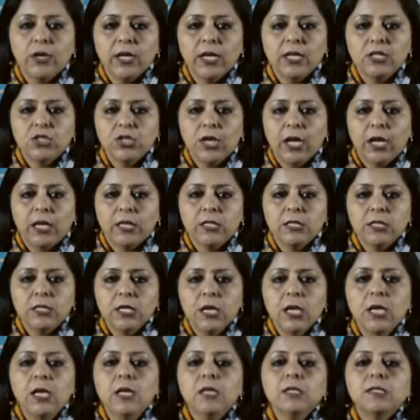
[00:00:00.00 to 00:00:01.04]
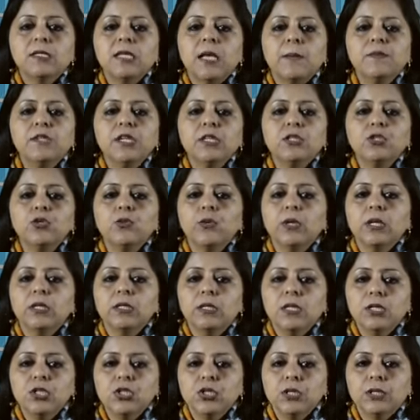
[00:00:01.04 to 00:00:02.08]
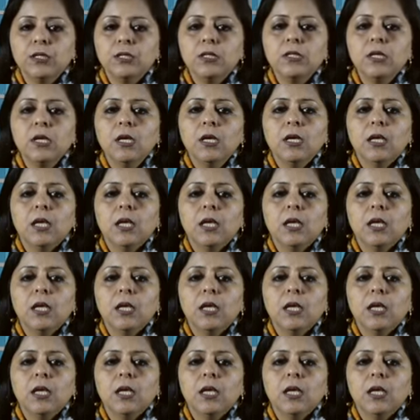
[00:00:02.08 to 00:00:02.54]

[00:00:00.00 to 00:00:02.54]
exchange subject to conditions